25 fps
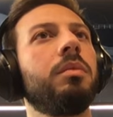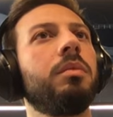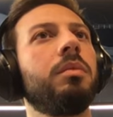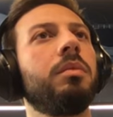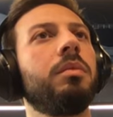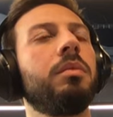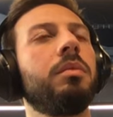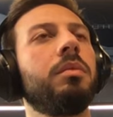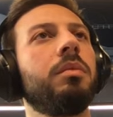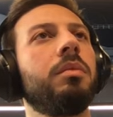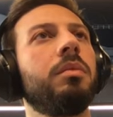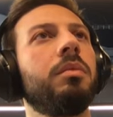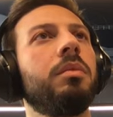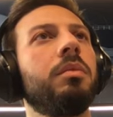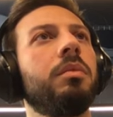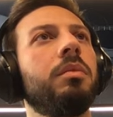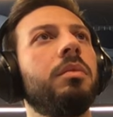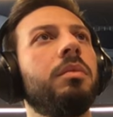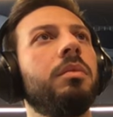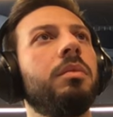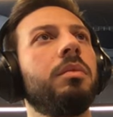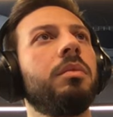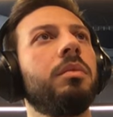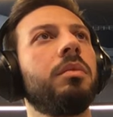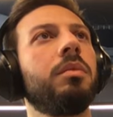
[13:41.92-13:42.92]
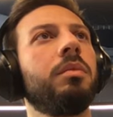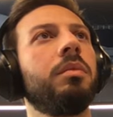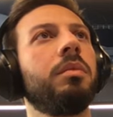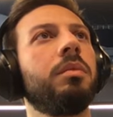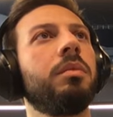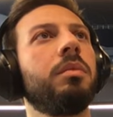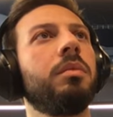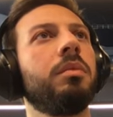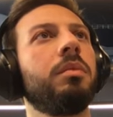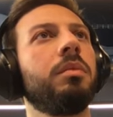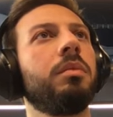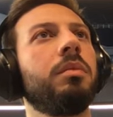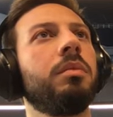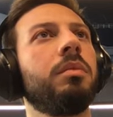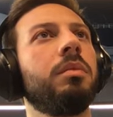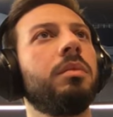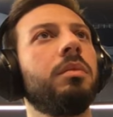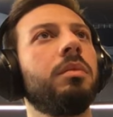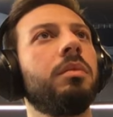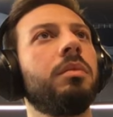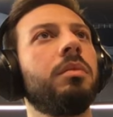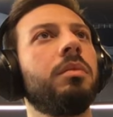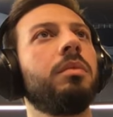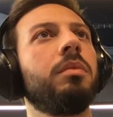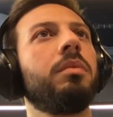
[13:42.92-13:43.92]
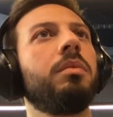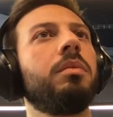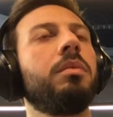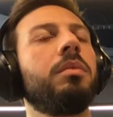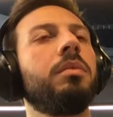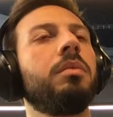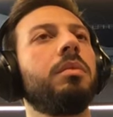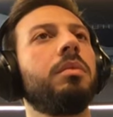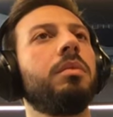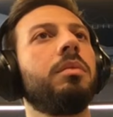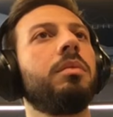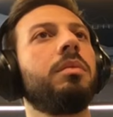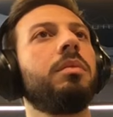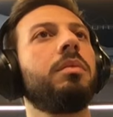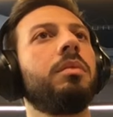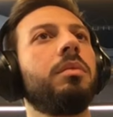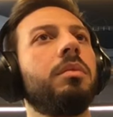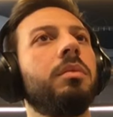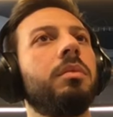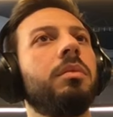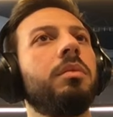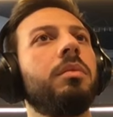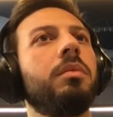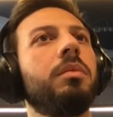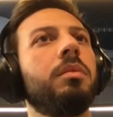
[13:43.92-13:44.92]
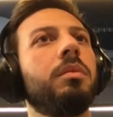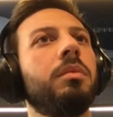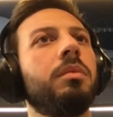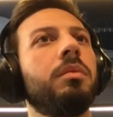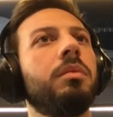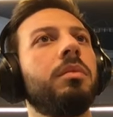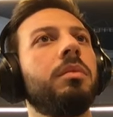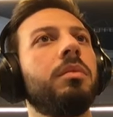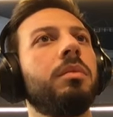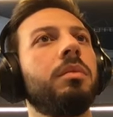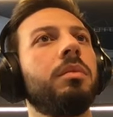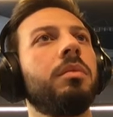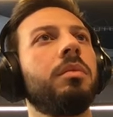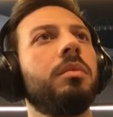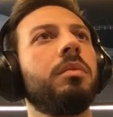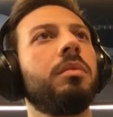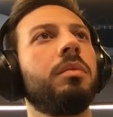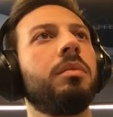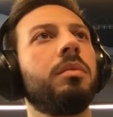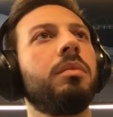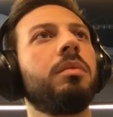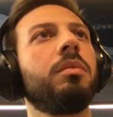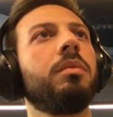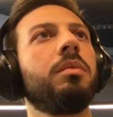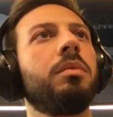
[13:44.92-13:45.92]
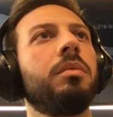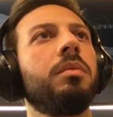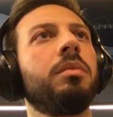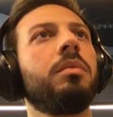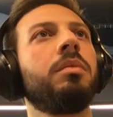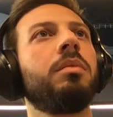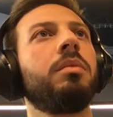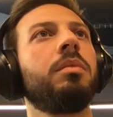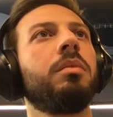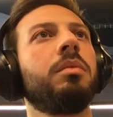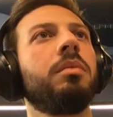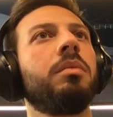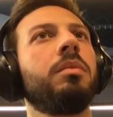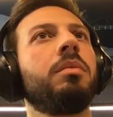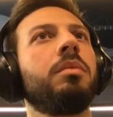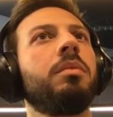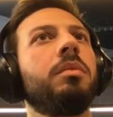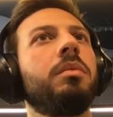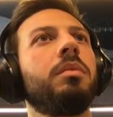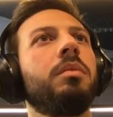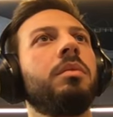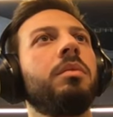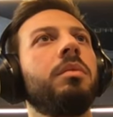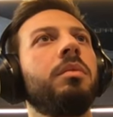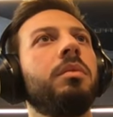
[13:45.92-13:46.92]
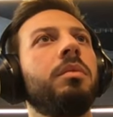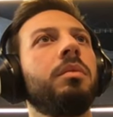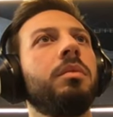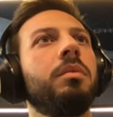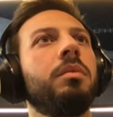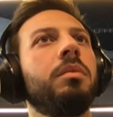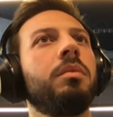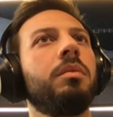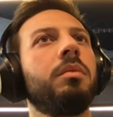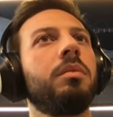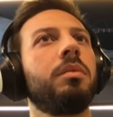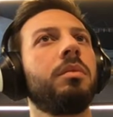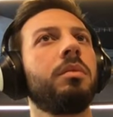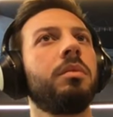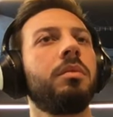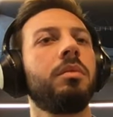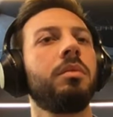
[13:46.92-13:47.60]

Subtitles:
This person isn't speaking.